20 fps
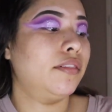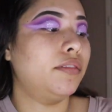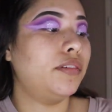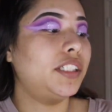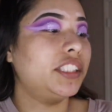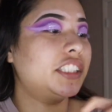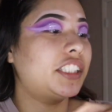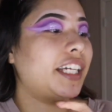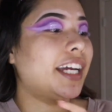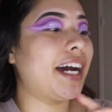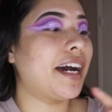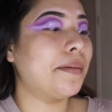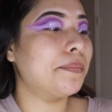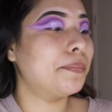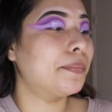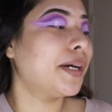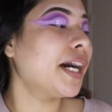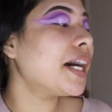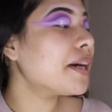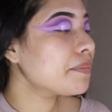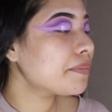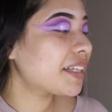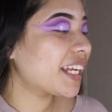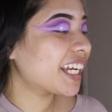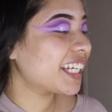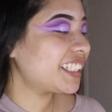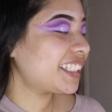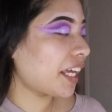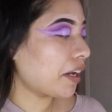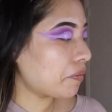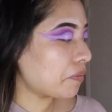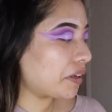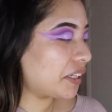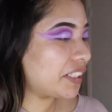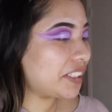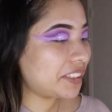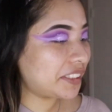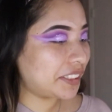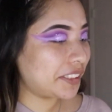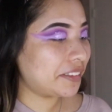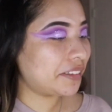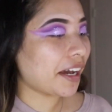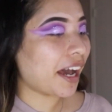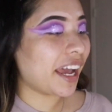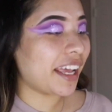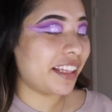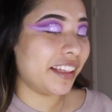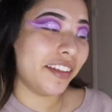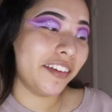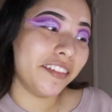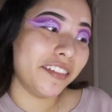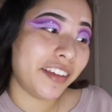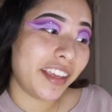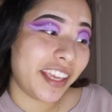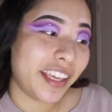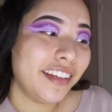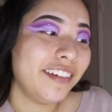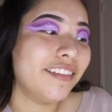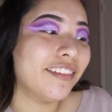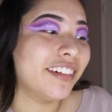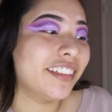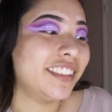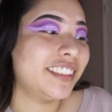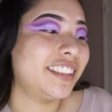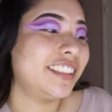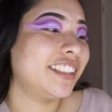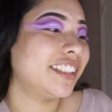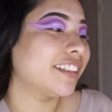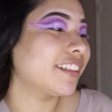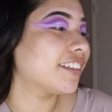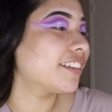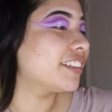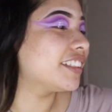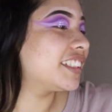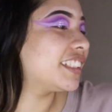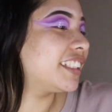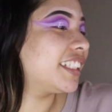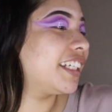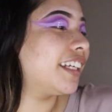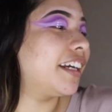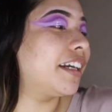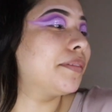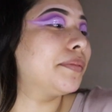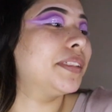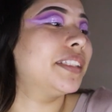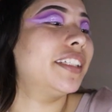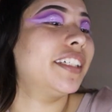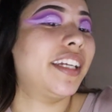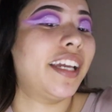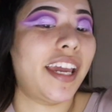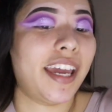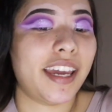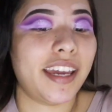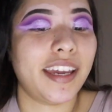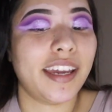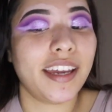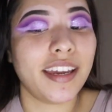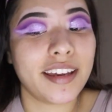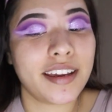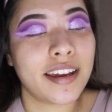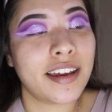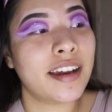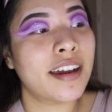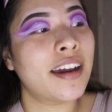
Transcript: Which I'm bummed because I low-key wanted to use the Urban Decay.